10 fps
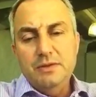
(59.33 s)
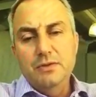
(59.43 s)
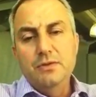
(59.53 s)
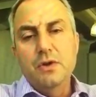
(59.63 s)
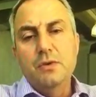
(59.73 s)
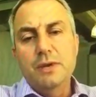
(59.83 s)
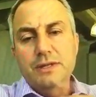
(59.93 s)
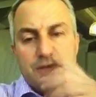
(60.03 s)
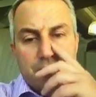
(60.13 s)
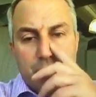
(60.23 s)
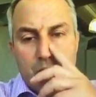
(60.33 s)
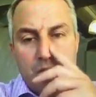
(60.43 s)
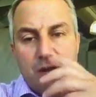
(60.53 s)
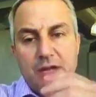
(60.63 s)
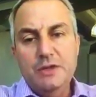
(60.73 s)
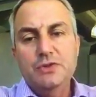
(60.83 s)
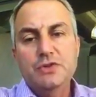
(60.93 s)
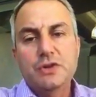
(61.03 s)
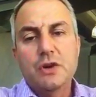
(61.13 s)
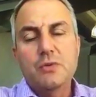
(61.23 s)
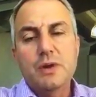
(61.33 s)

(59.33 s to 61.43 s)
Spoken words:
you go in somewhere and you start